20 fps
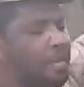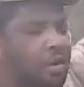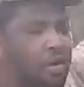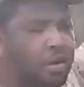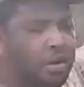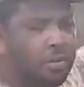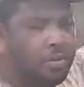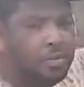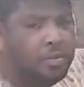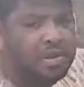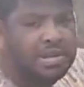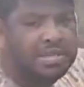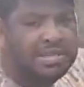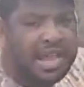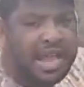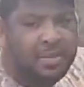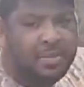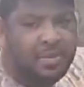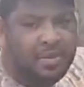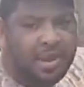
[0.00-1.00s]
on a
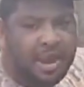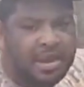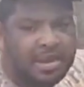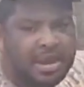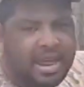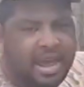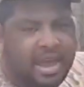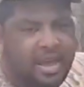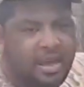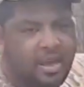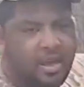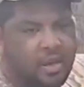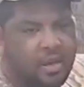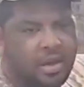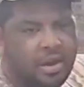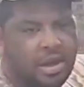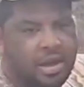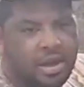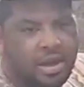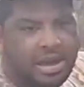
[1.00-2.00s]
pre-timer right now, on
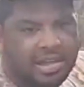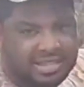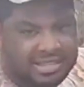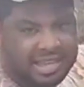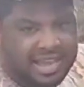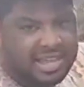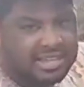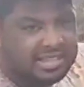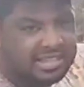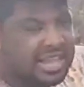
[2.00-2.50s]
a test